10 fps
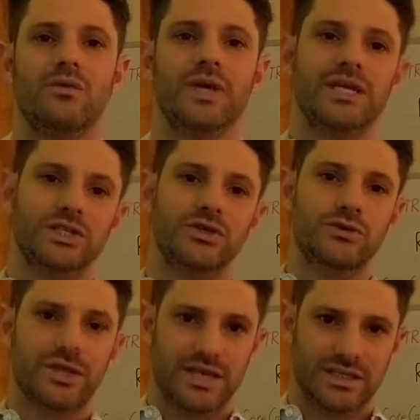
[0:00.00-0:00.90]
we
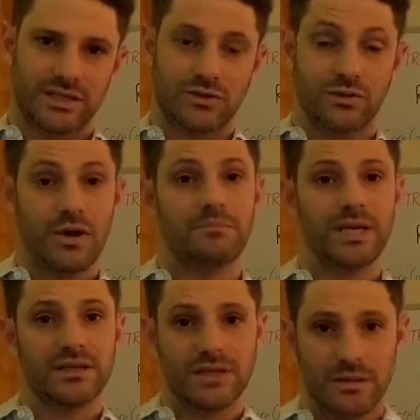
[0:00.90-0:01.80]
do this to
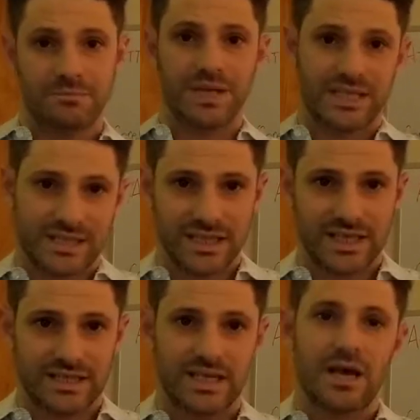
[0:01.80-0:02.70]
build a
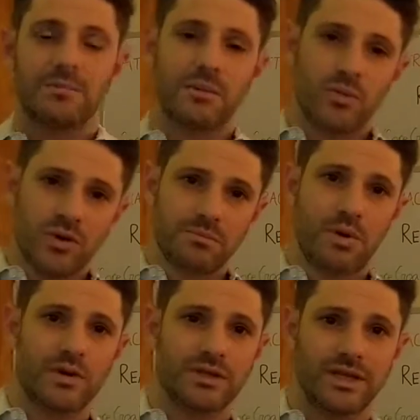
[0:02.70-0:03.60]
business, but more
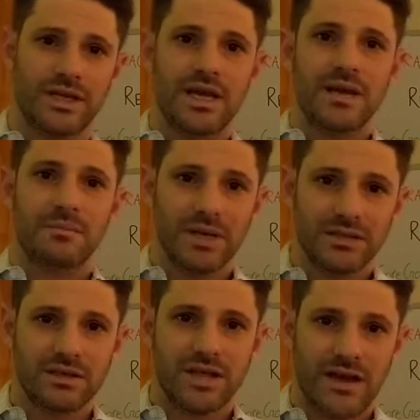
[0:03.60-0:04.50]
importantly,
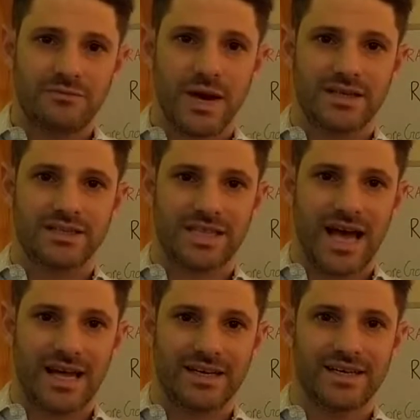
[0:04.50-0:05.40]
build a life by
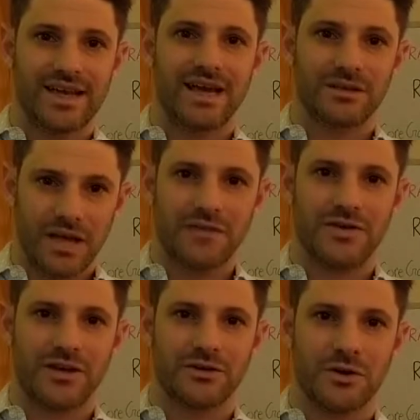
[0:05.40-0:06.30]
design and a life
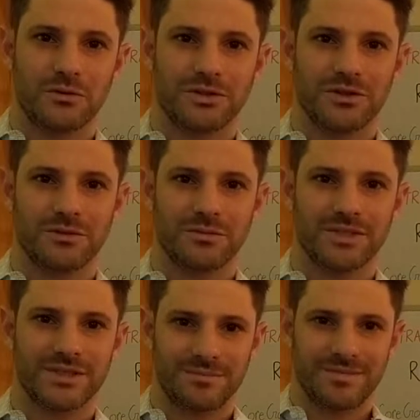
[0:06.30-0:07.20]
on your own
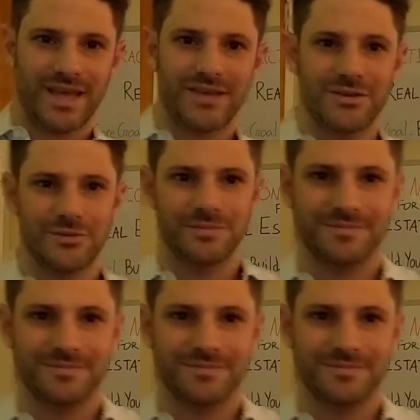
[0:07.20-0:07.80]
terms. Thank you.